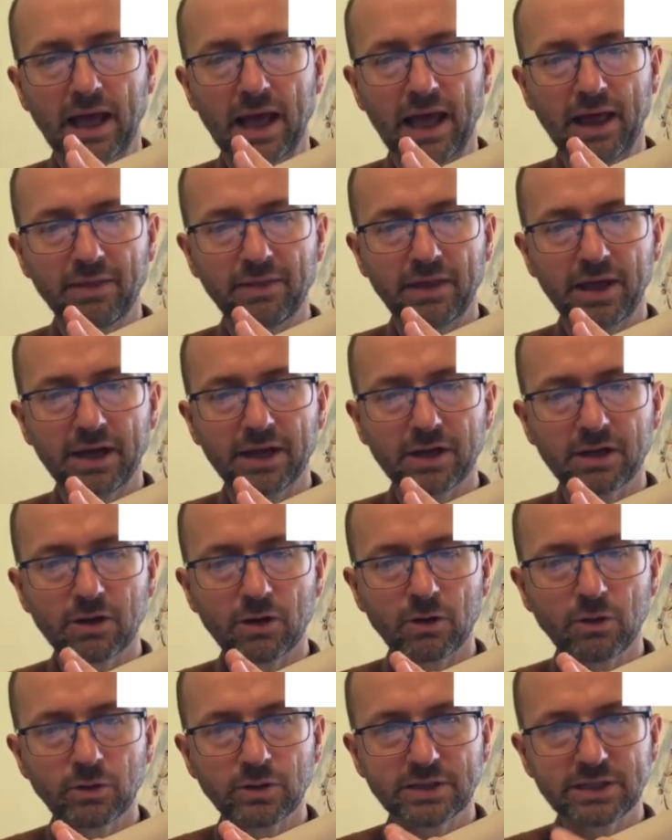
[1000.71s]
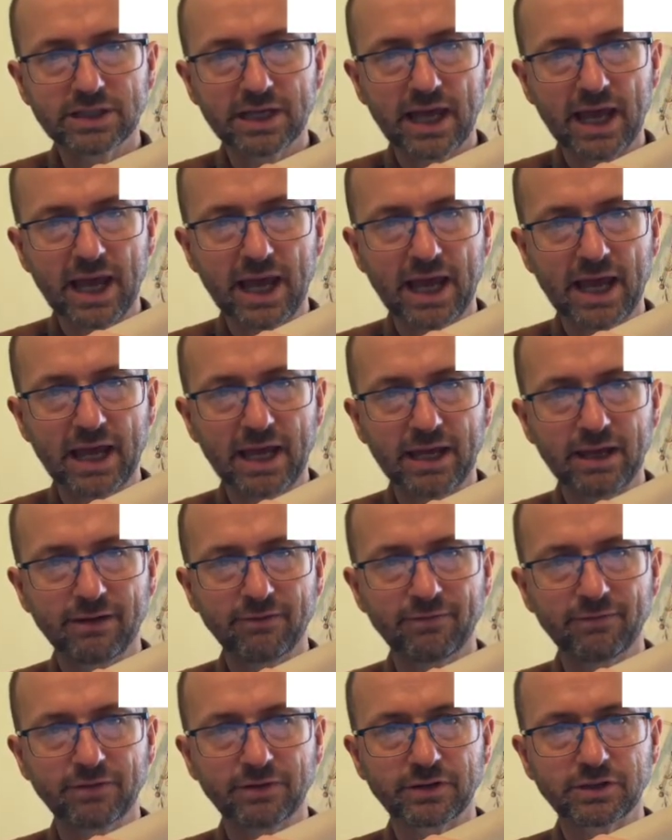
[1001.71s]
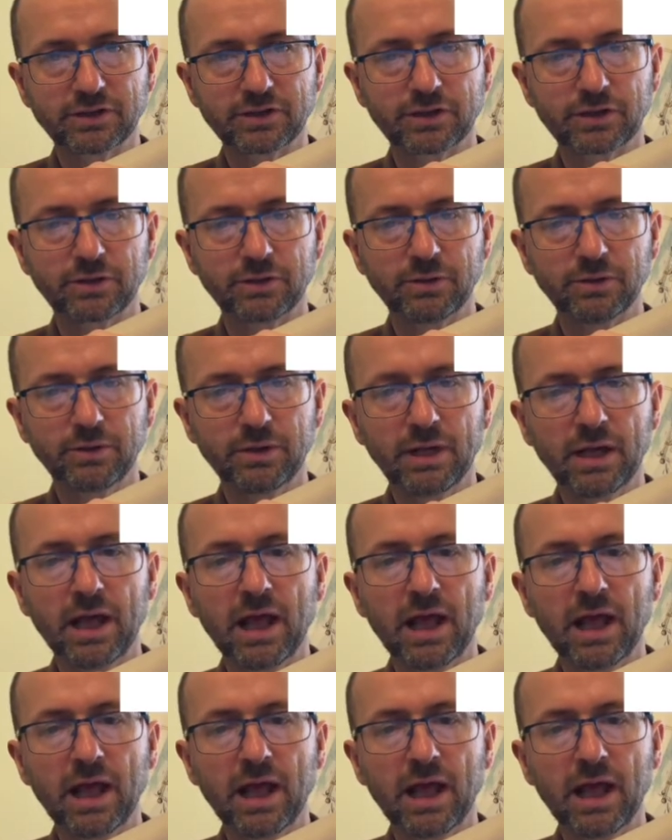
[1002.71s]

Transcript: And then it goes to A for 2.